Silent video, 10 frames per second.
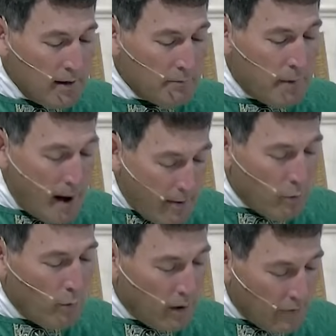by the
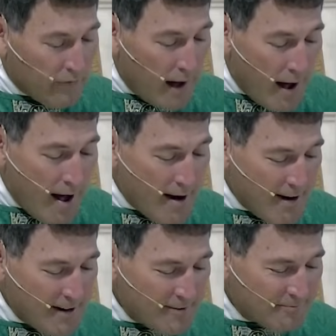will of God,
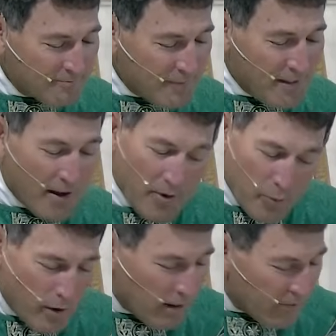the
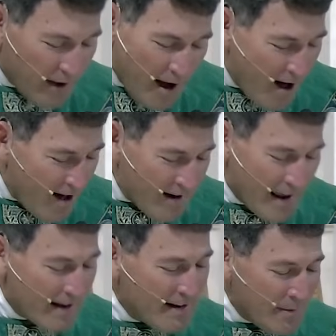will of God,
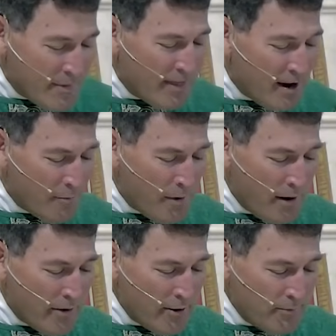and Timothy, our
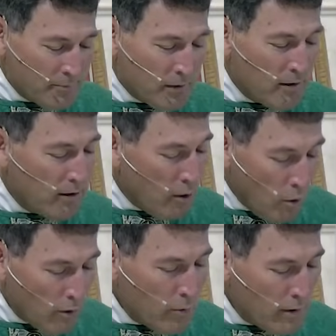brother, to the
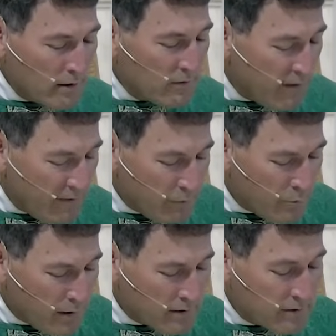holy ones, faithful
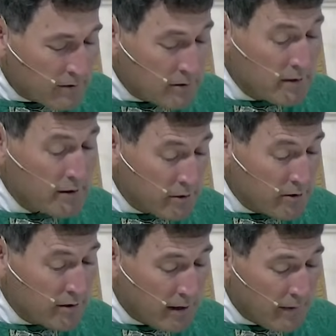brothers,
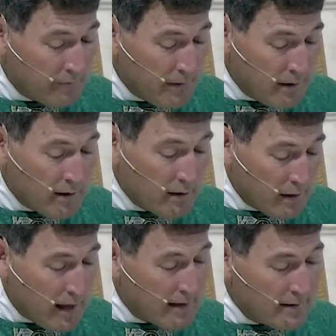sisters in
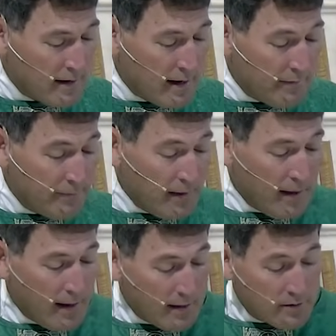Colossae.
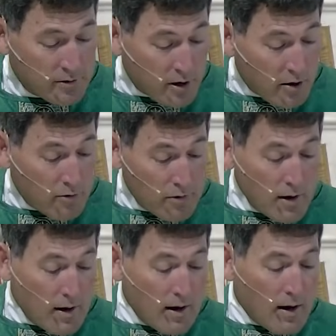And so,
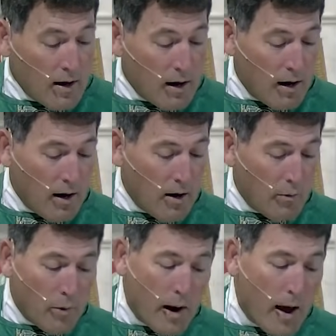uh,
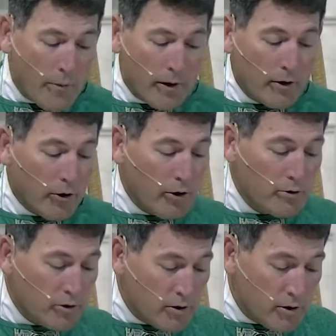what I would encourage
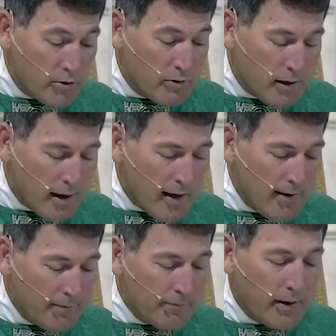you to do today,
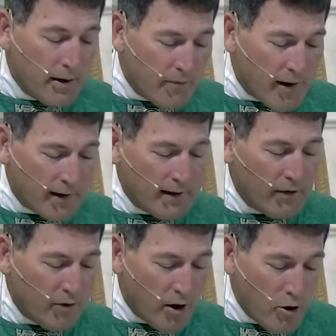if I could give
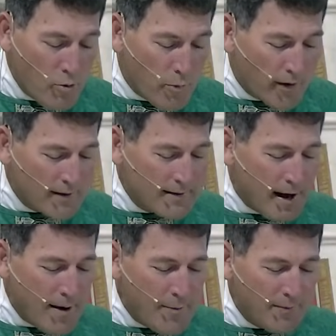you a homework
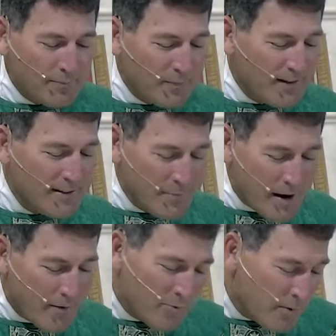assignment,
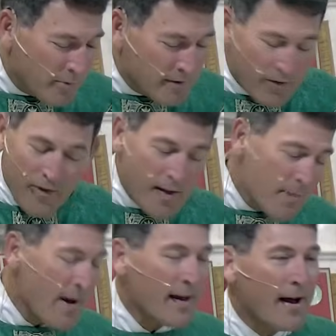sometimes people say, Father
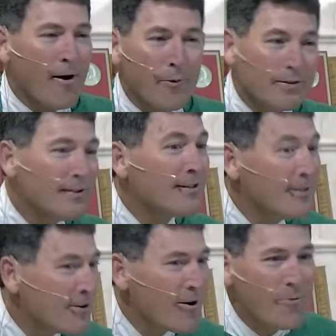Mike, I always listen to
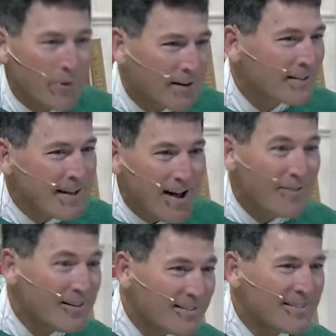your homework
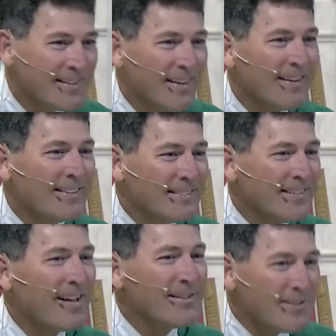assignments, so
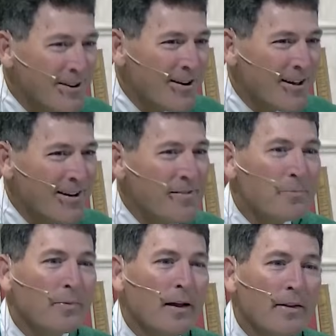that's good,
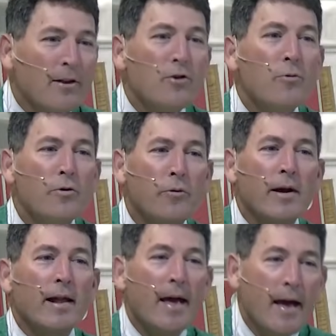that you would read
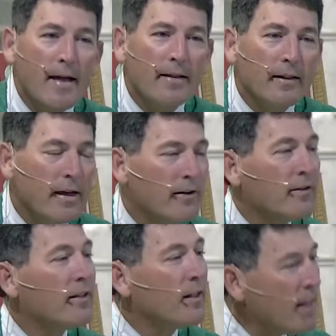ahead the letter to
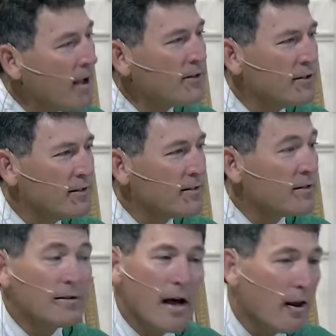the Colossians. It's
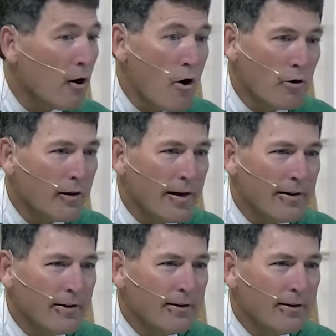not a long letter.